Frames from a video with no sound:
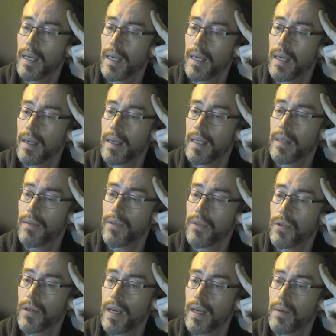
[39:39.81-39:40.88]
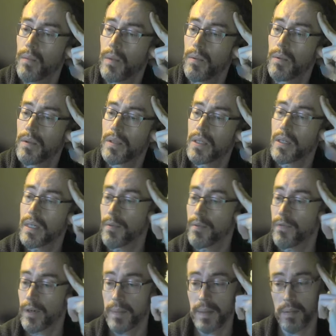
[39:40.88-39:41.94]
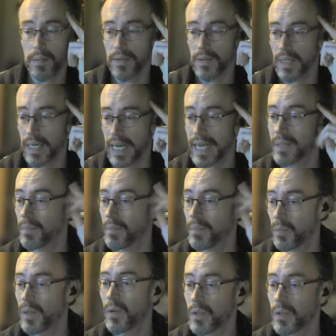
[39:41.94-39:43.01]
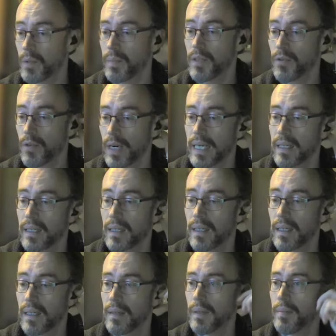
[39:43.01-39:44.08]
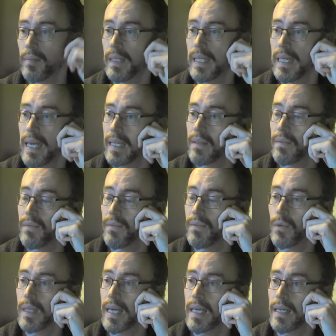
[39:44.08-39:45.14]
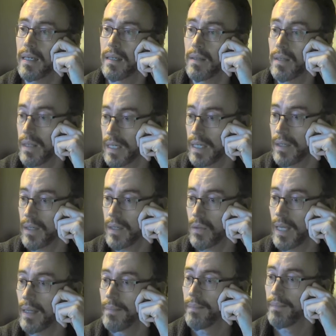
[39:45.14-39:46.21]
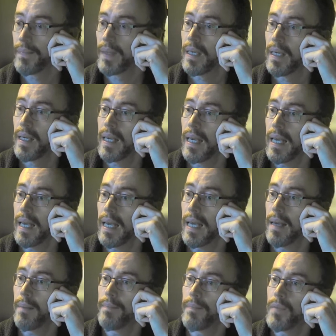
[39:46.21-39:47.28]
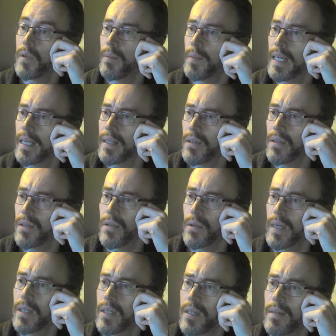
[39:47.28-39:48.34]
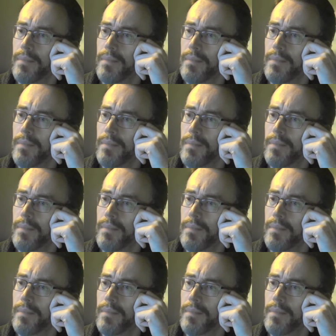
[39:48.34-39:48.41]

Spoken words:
in the future, and we would certainly prefer people who've done ACT, but we'll also be training people in ACT for that study as well. And so I hope that answers your question.